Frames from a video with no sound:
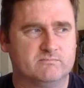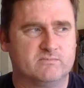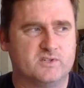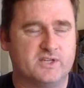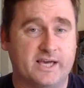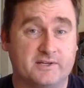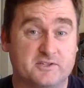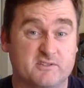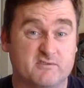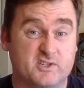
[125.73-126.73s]

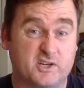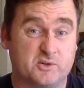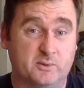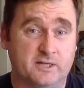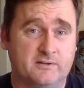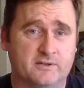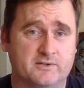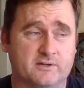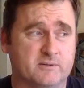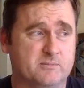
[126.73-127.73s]
sex and sexual
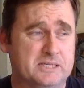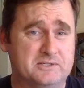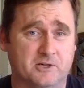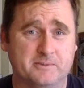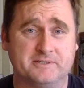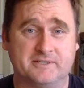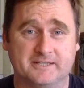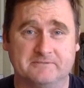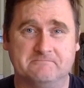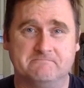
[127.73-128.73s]
ethics are a big topic today.
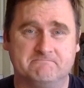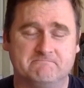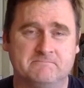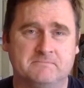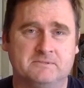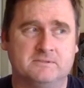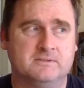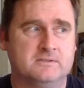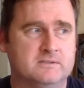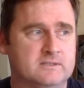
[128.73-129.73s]

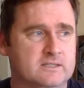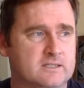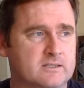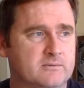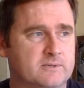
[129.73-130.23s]
Our